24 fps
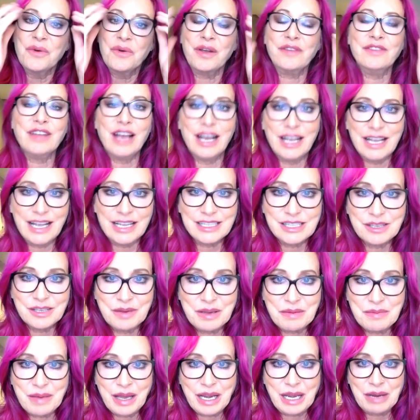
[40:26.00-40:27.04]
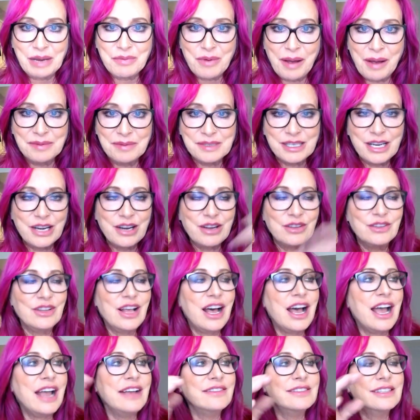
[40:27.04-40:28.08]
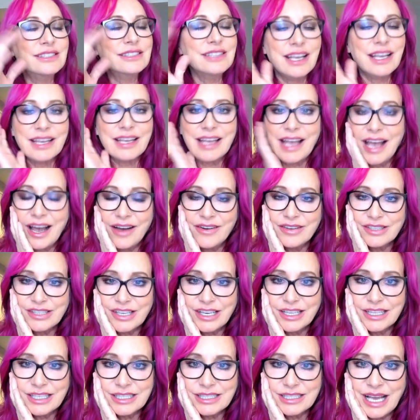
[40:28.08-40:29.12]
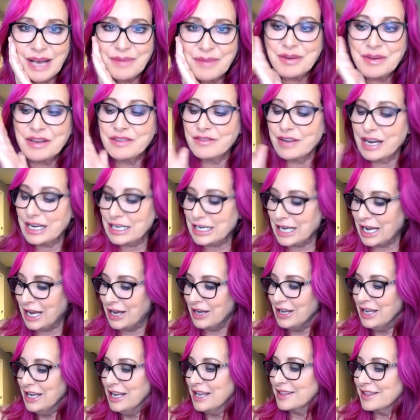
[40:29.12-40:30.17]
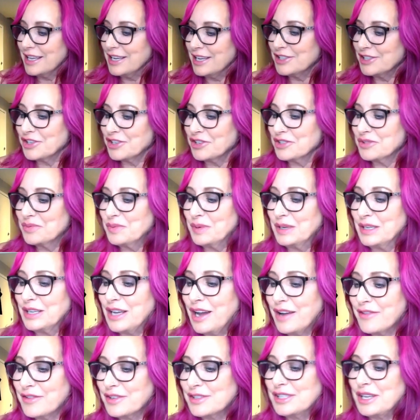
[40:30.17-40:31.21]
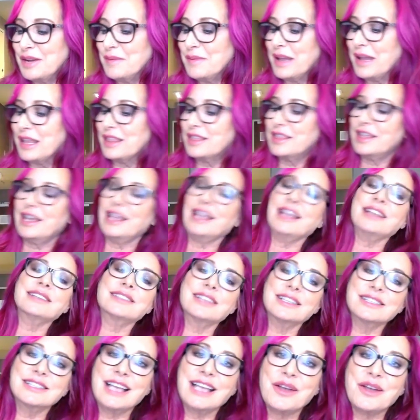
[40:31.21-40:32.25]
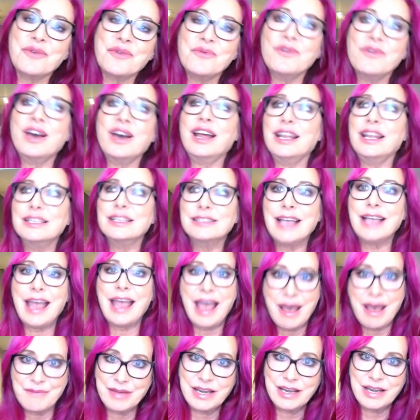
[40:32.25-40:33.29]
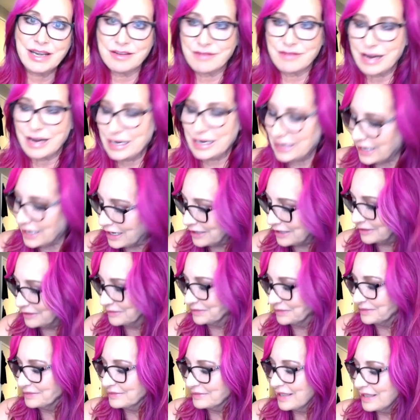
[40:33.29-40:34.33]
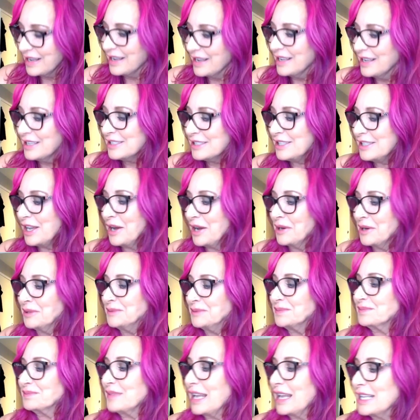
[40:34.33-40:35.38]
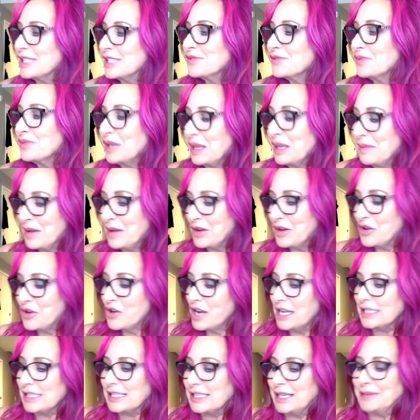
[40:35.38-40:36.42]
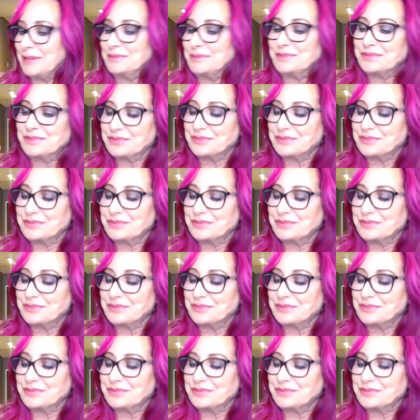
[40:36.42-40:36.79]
we've not had so many money problems in our lives. It's like, how is all this happening right now? The insurance wouldn't cover so many things. It's like, what is happening right now? So it's really been crazy.